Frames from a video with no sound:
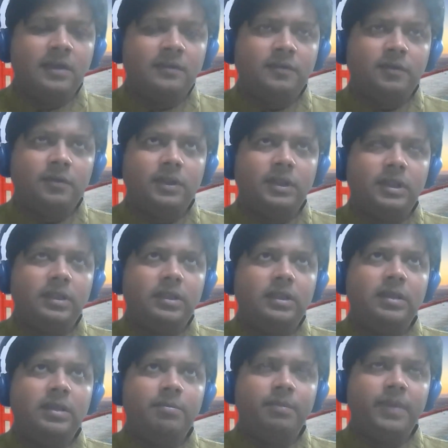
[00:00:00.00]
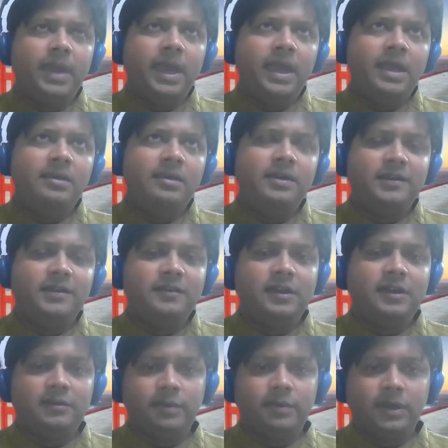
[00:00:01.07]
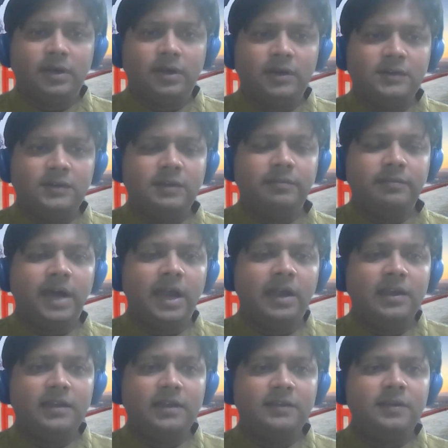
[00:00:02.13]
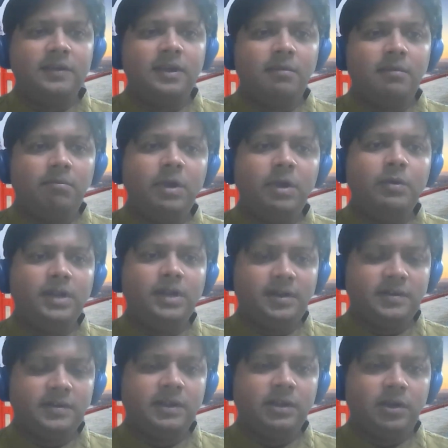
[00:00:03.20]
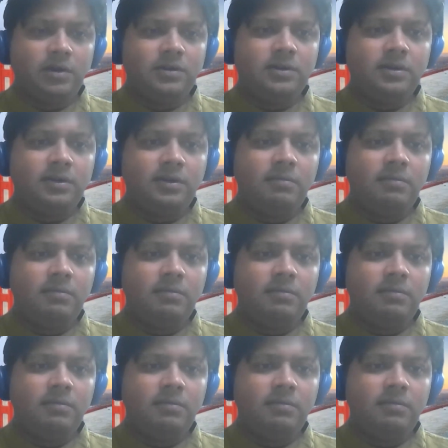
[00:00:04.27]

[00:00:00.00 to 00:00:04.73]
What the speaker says: So the main reason is because the virus mutates a lot.